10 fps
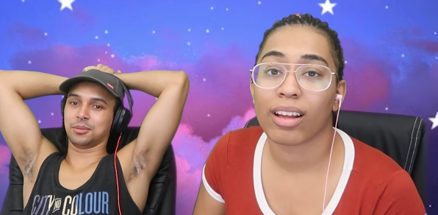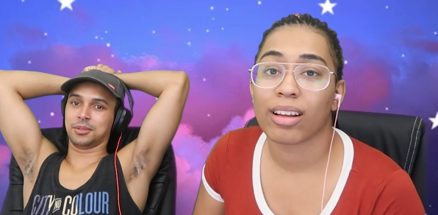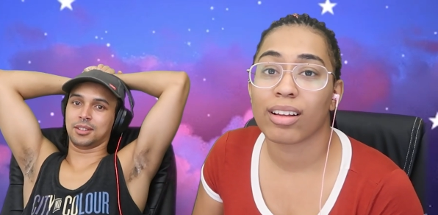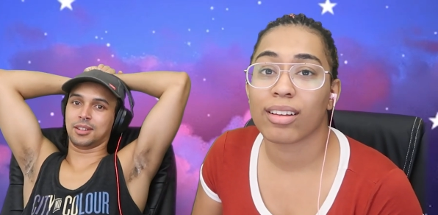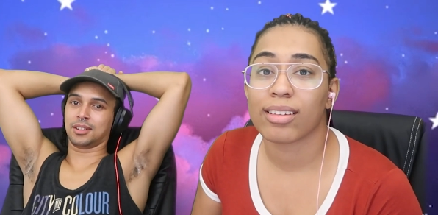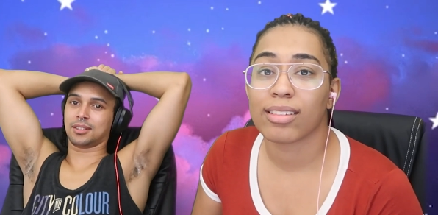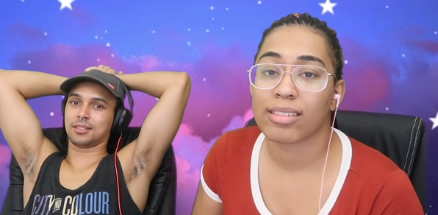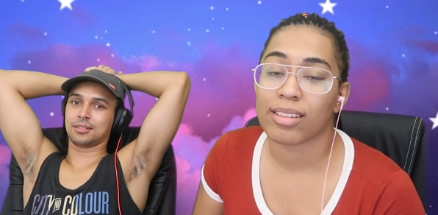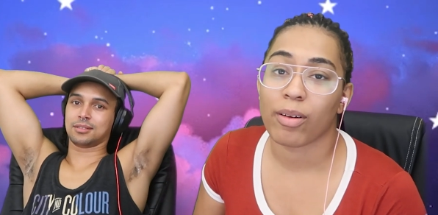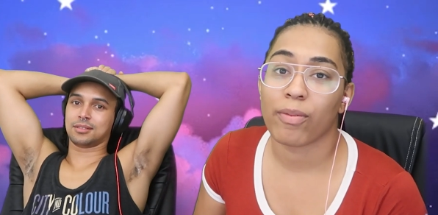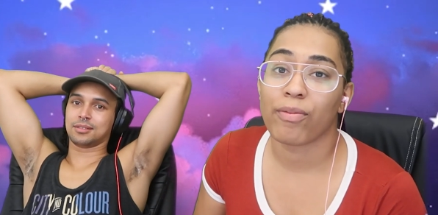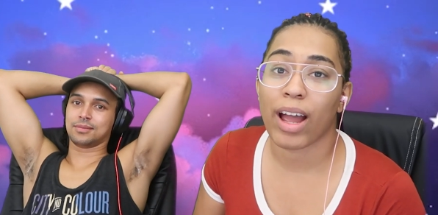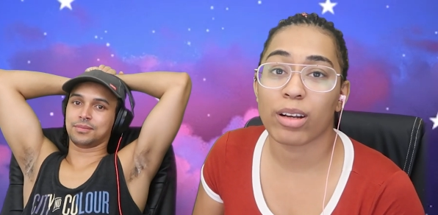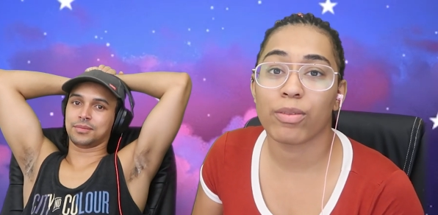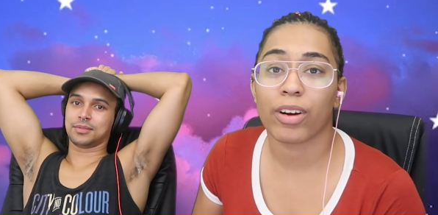Speaker 1: you to be like.
Speaker 2: So
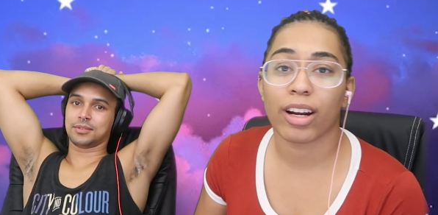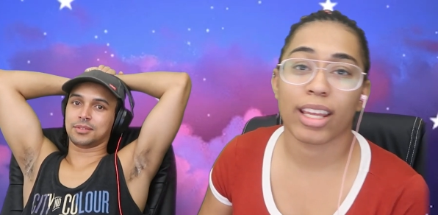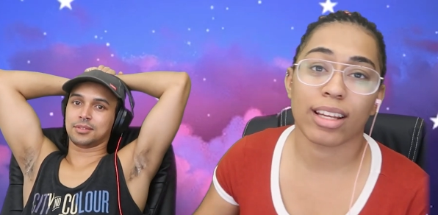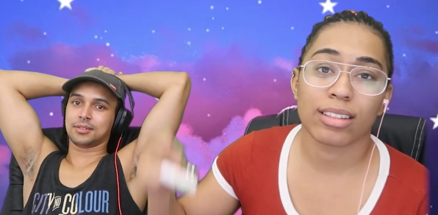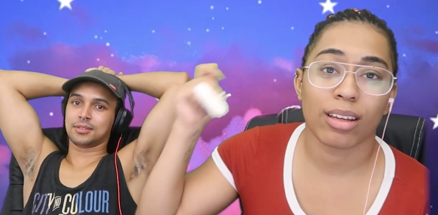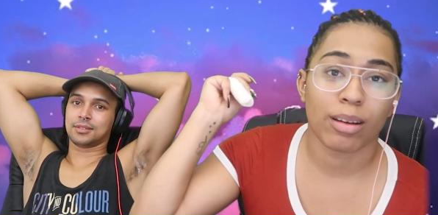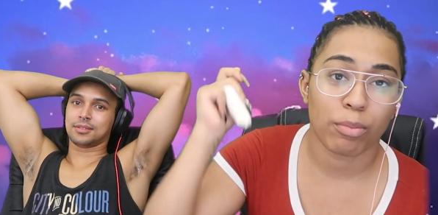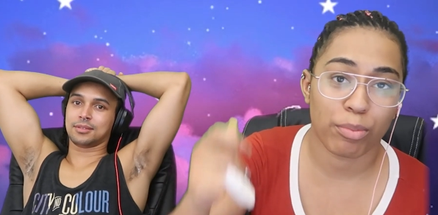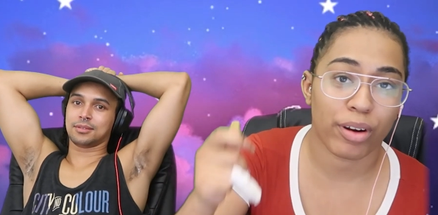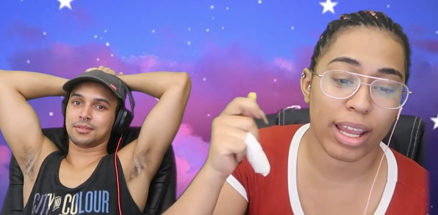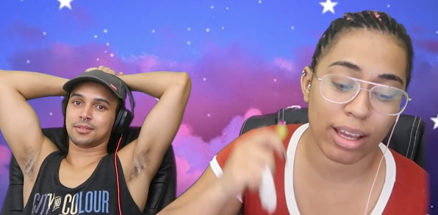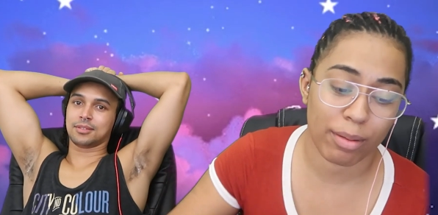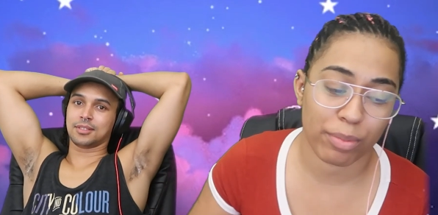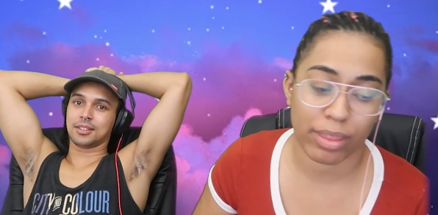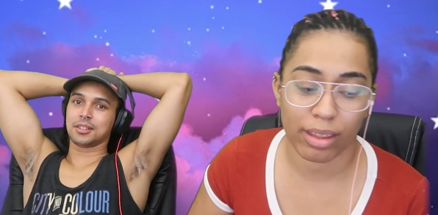final verdict, break
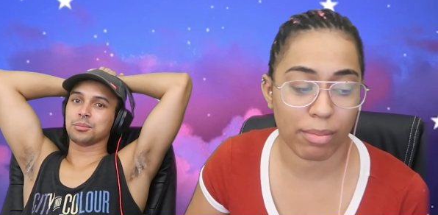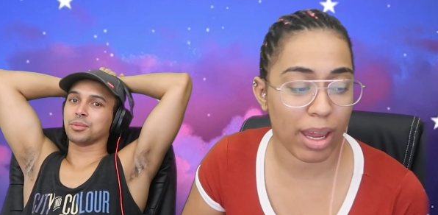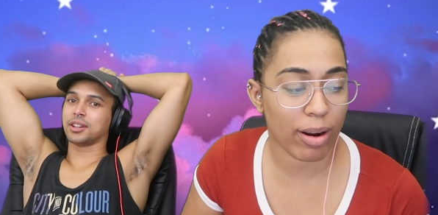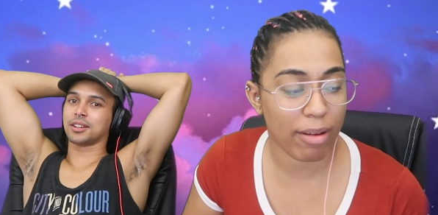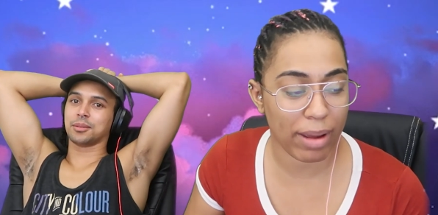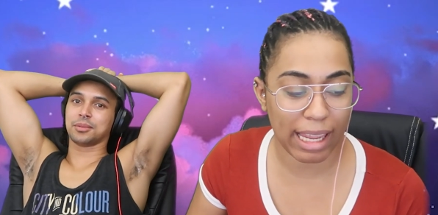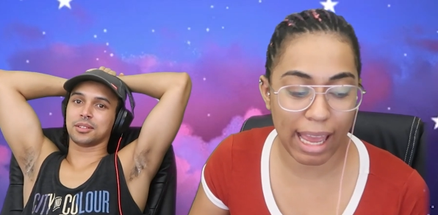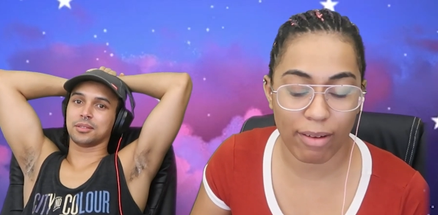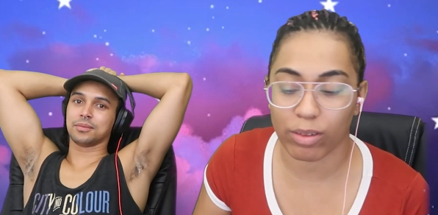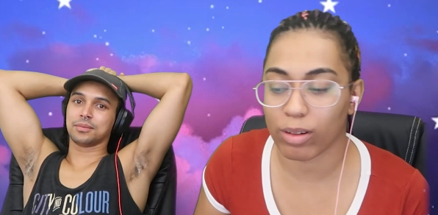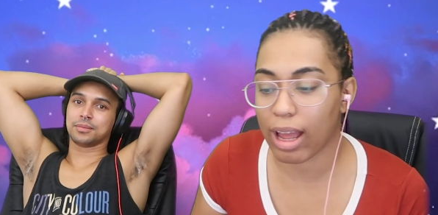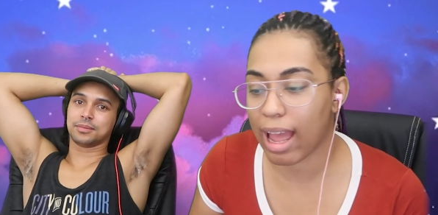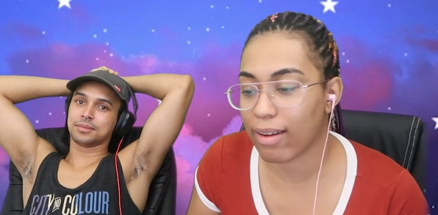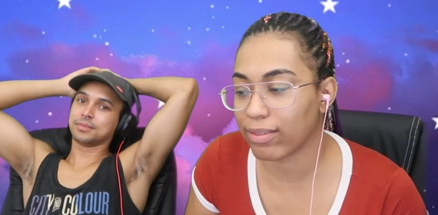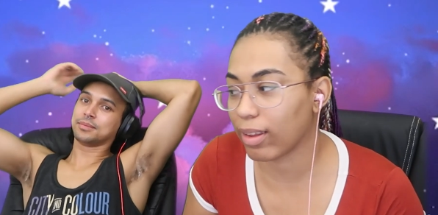up with him. I don't have my gavel.
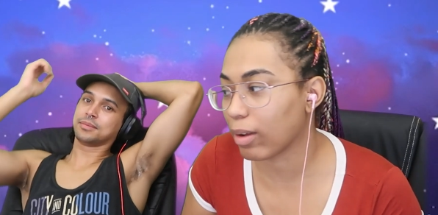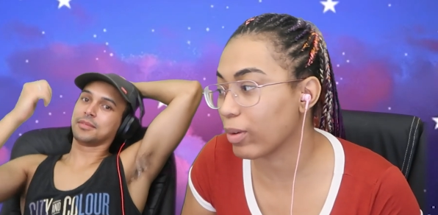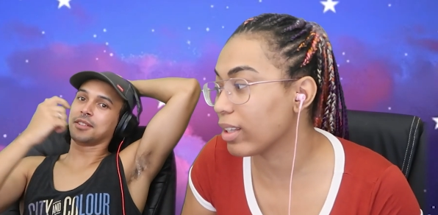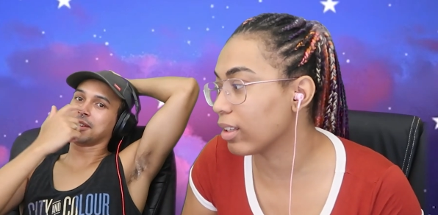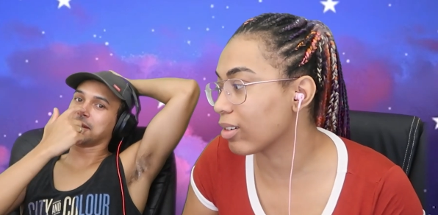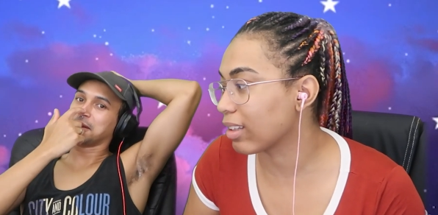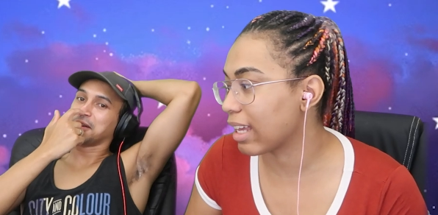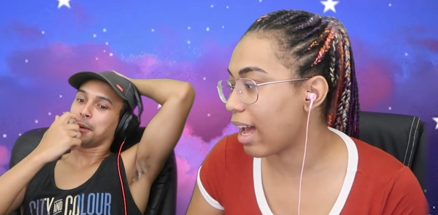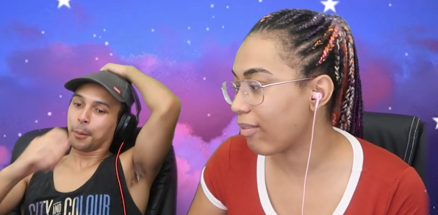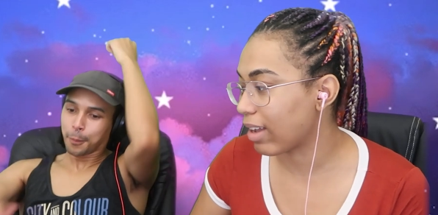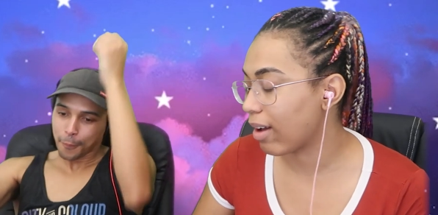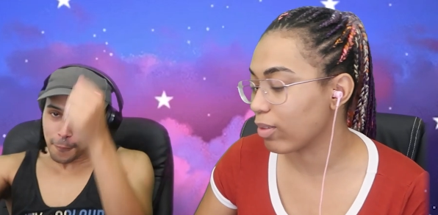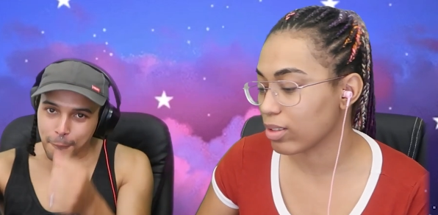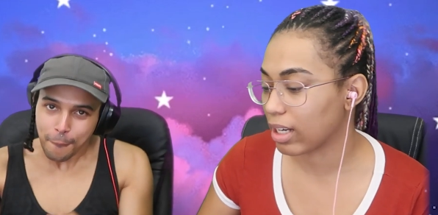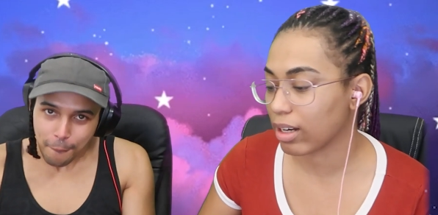I have like, we literally have
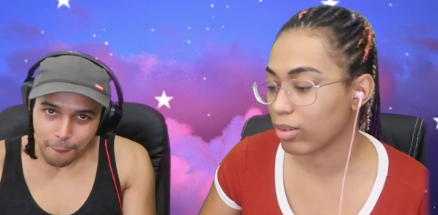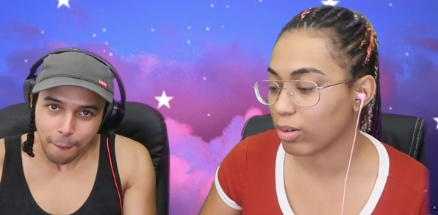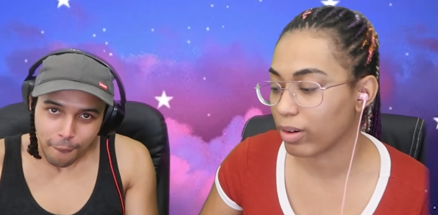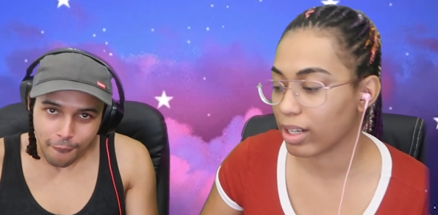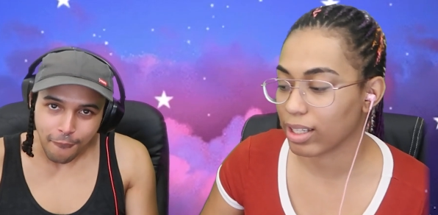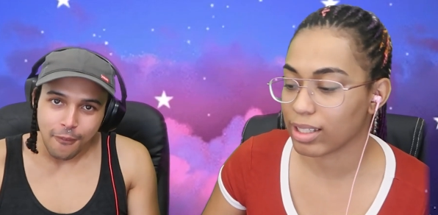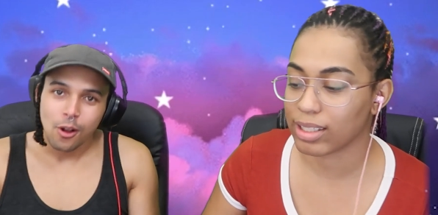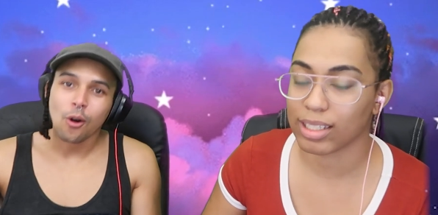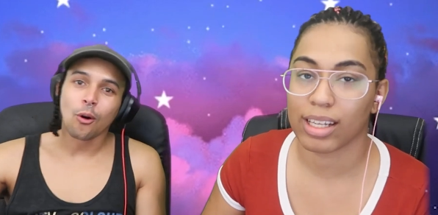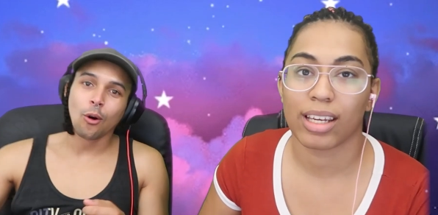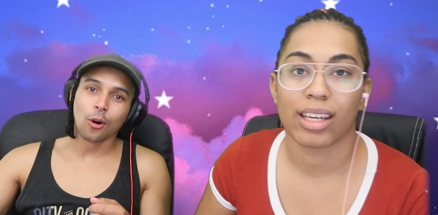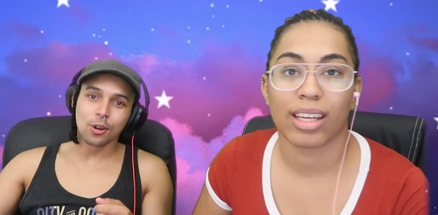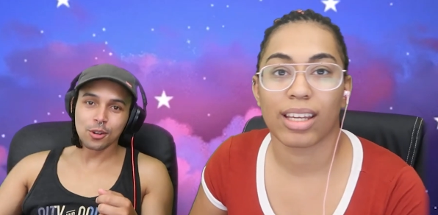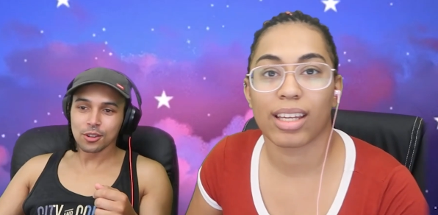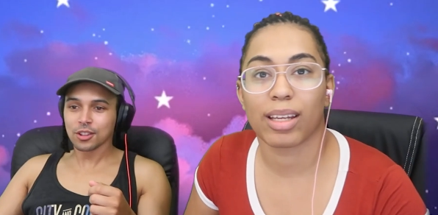gavels and I don't know where it is.
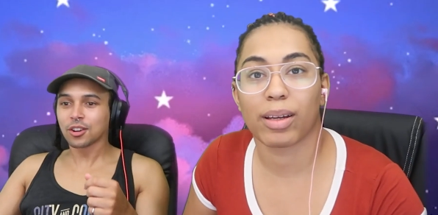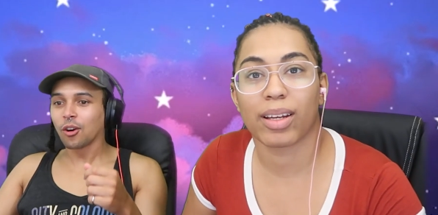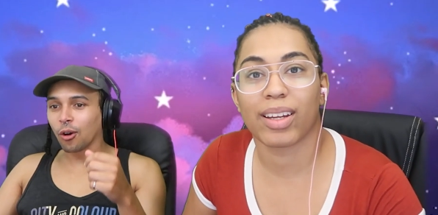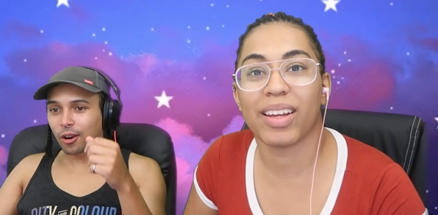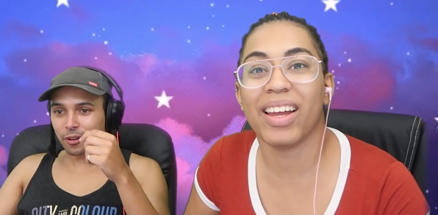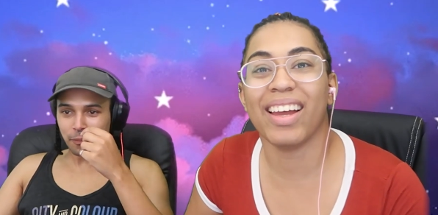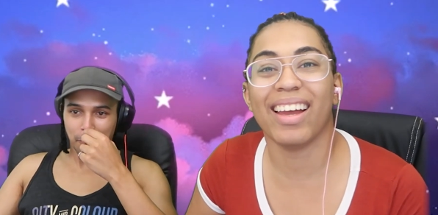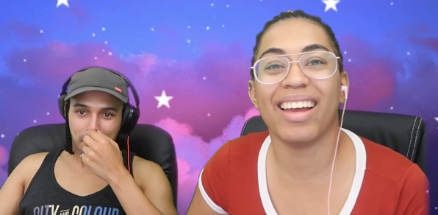Order in the court.